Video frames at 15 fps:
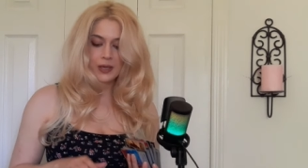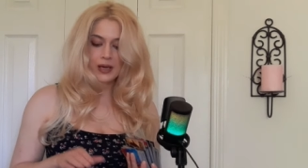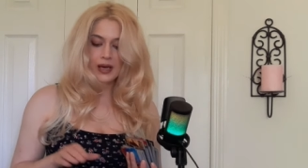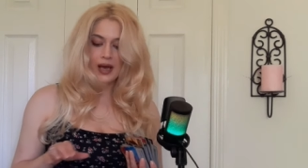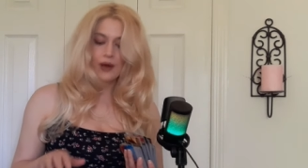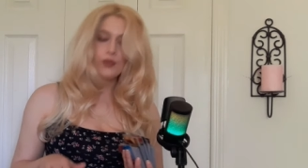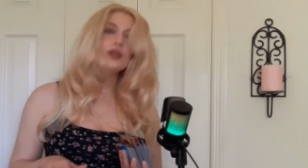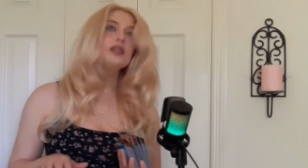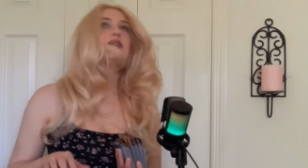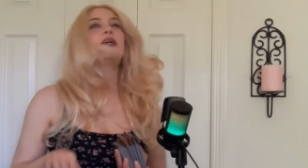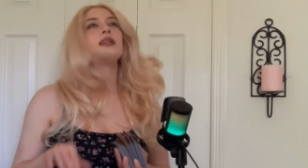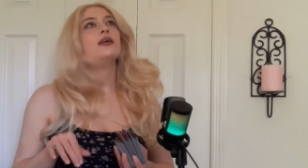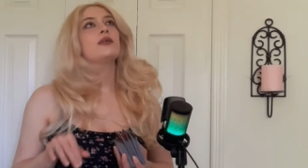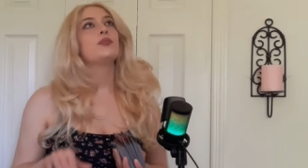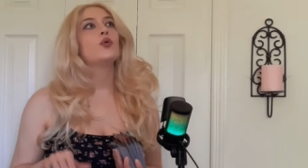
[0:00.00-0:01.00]
I want to say
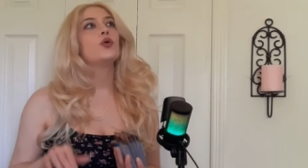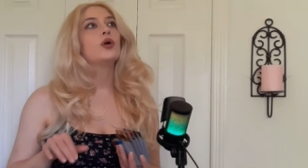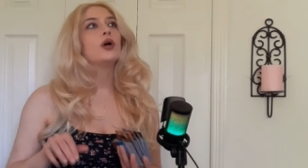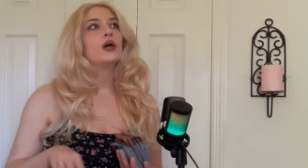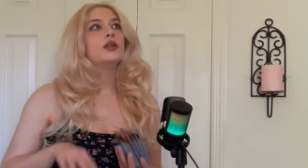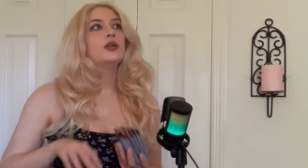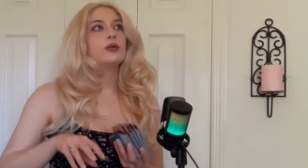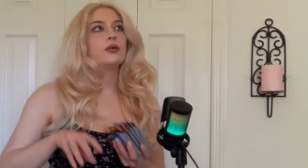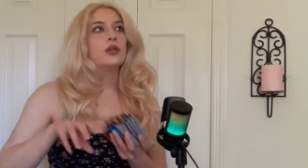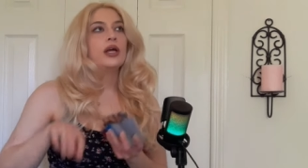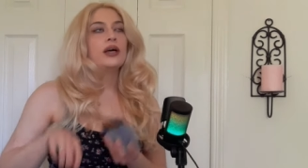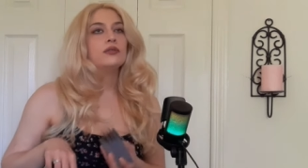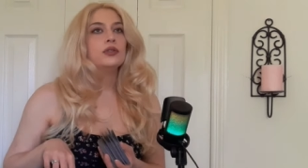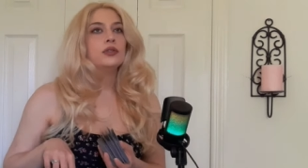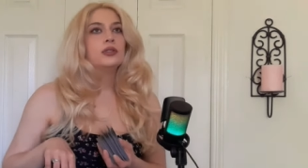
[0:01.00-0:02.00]
they're more on your
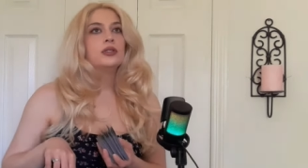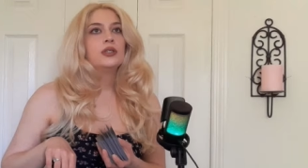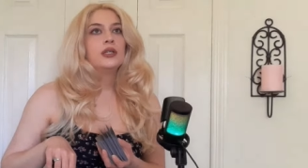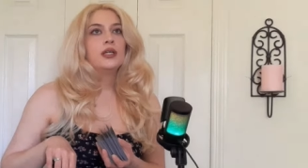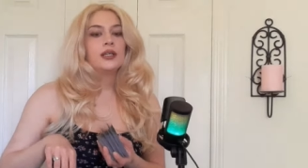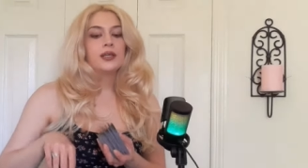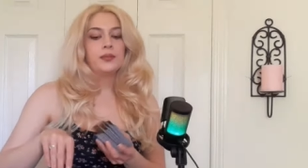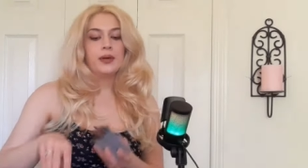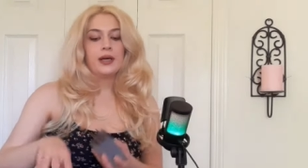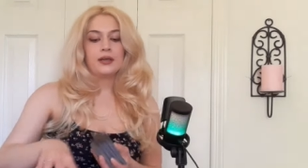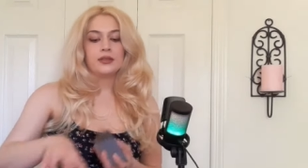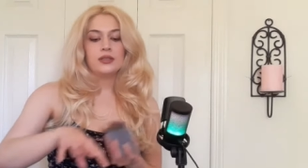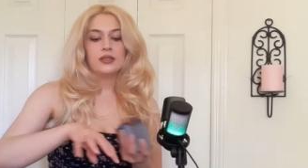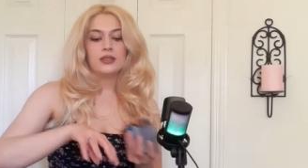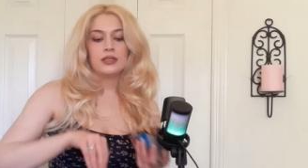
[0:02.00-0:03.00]
level
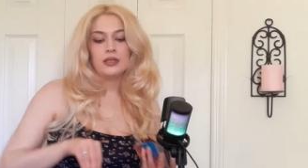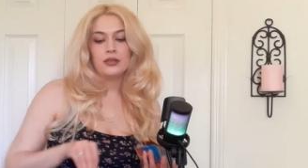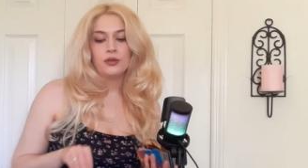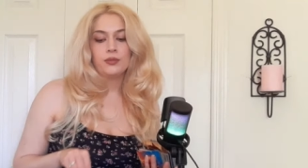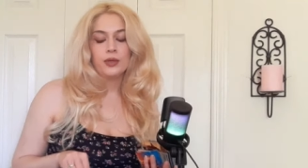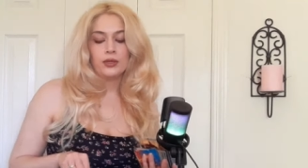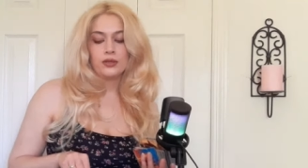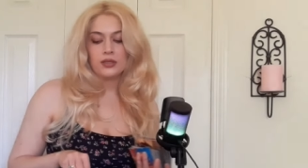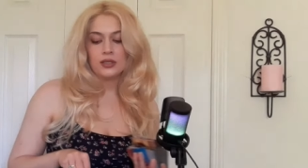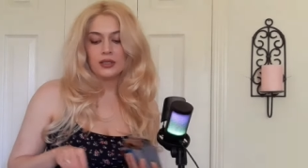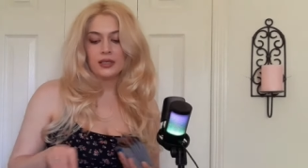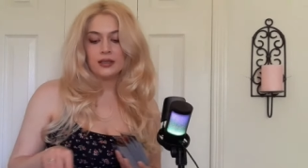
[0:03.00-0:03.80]
compared to this other person.